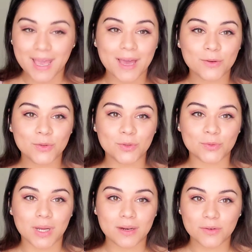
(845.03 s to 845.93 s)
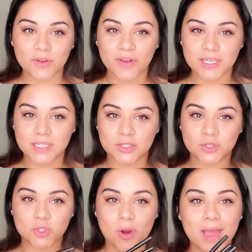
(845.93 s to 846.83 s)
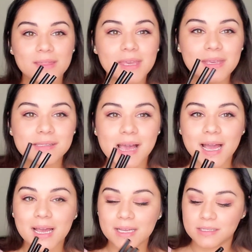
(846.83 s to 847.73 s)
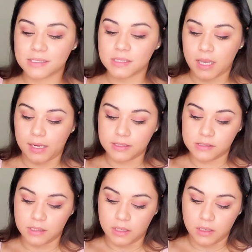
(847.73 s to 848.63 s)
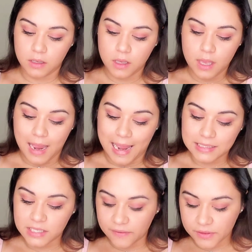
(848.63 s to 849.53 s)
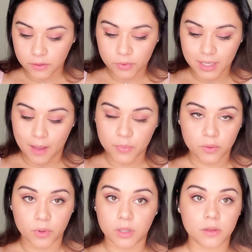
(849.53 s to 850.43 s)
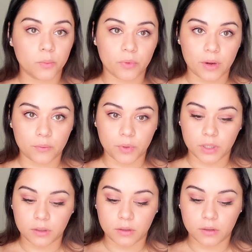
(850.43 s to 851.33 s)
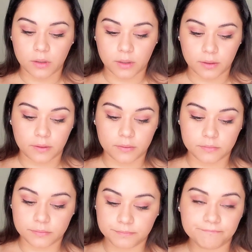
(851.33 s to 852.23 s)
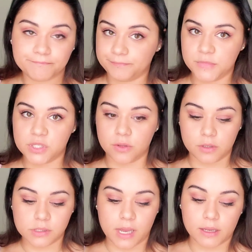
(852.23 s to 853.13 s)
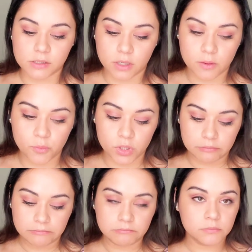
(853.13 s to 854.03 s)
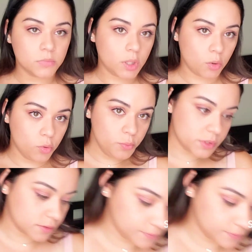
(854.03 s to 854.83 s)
I don't know if I should try these on just to kind of see. I definitely would not be wearing the brown one. So there's that. So oops,